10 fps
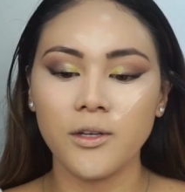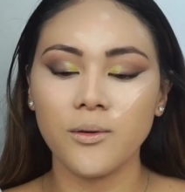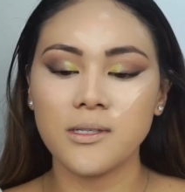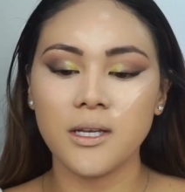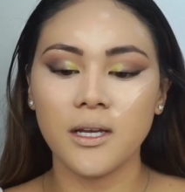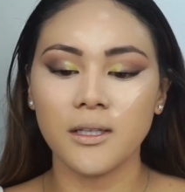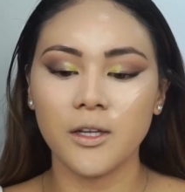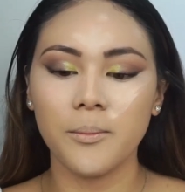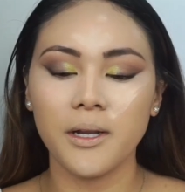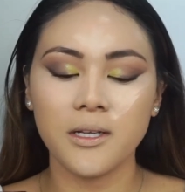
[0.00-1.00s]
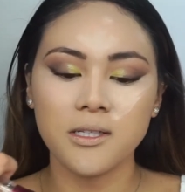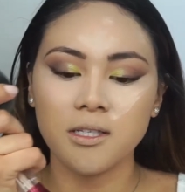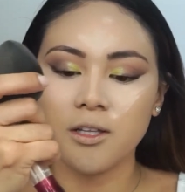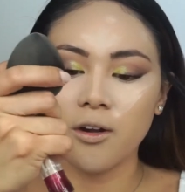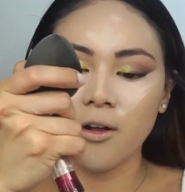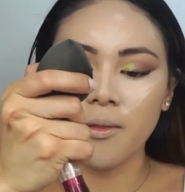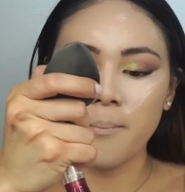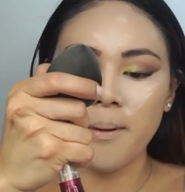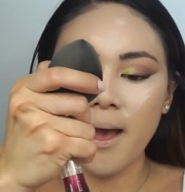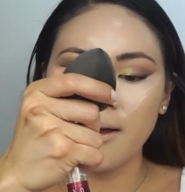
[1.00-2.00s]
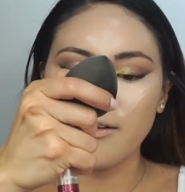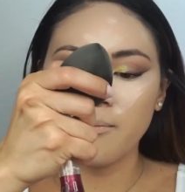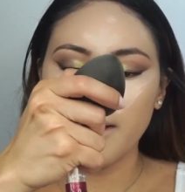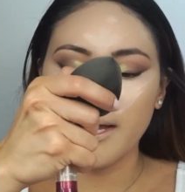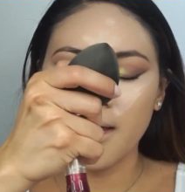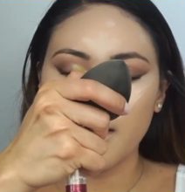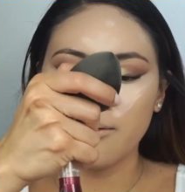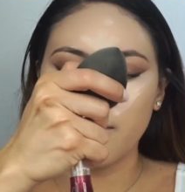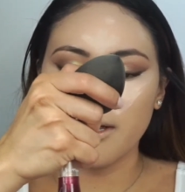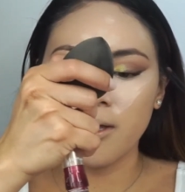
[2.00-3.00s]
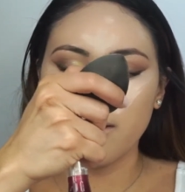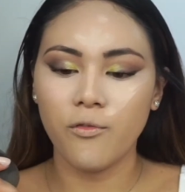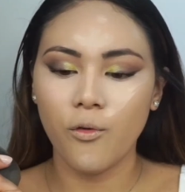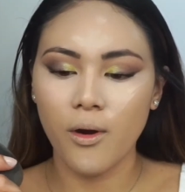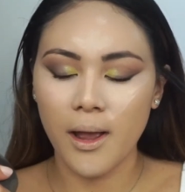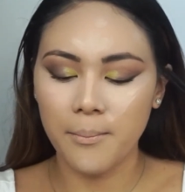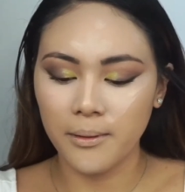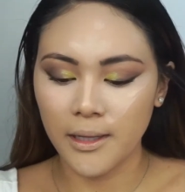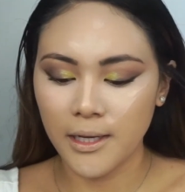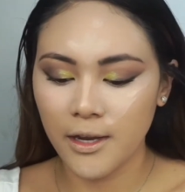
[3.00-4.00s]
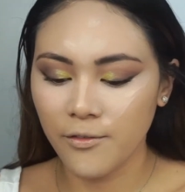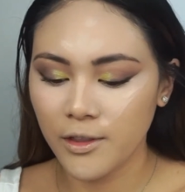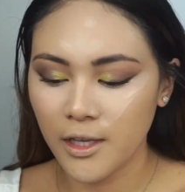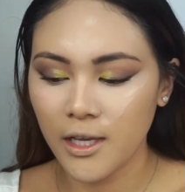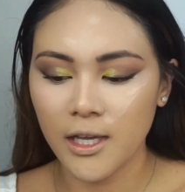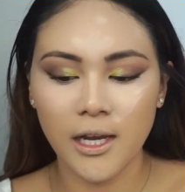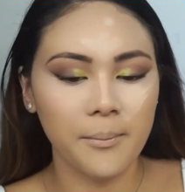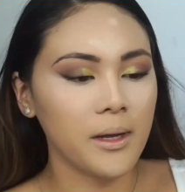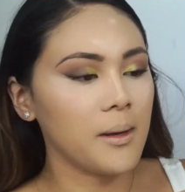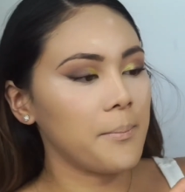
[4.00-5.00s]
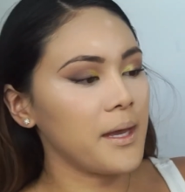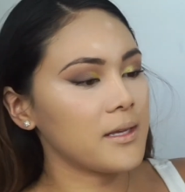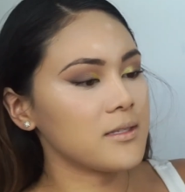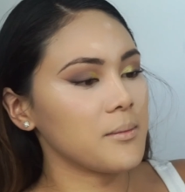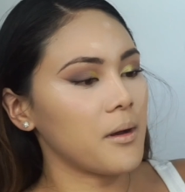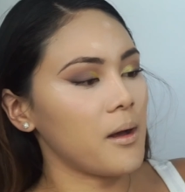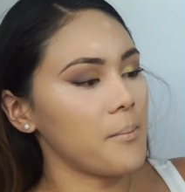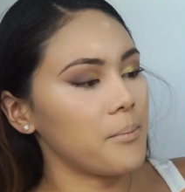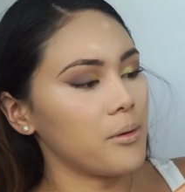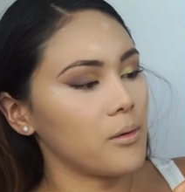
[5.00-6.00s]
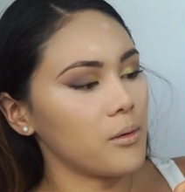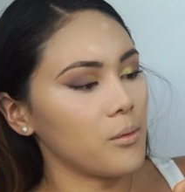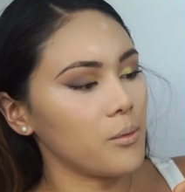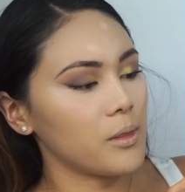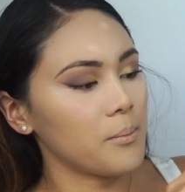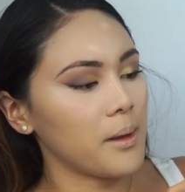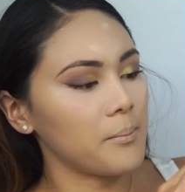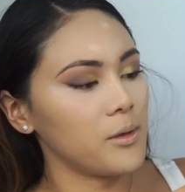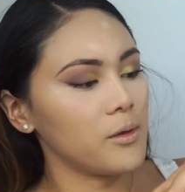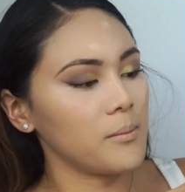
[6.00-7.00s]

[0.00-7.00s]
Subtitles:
do is take a little bit of concealer on the back of my hand right here. Before I blend everything in, I'm gonna pick some up with my beauty